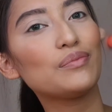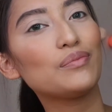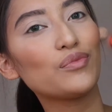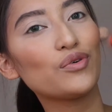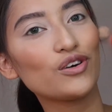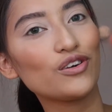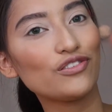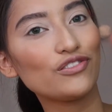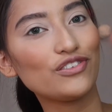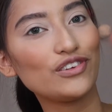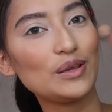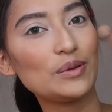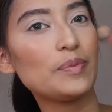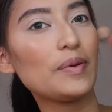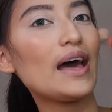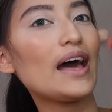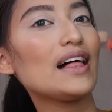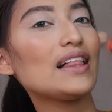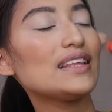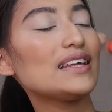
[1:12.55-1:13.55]
Morphe
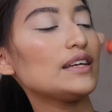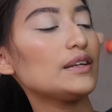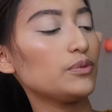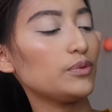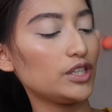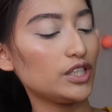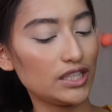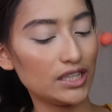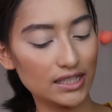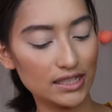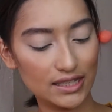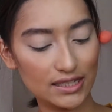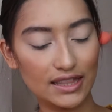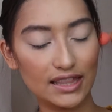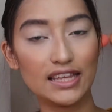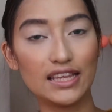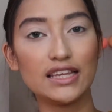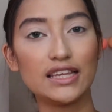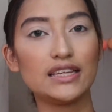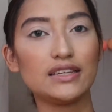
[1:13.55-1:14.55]
palette, which is
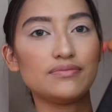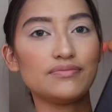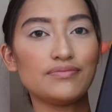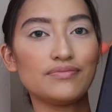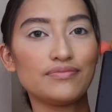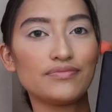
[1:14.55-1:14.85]
the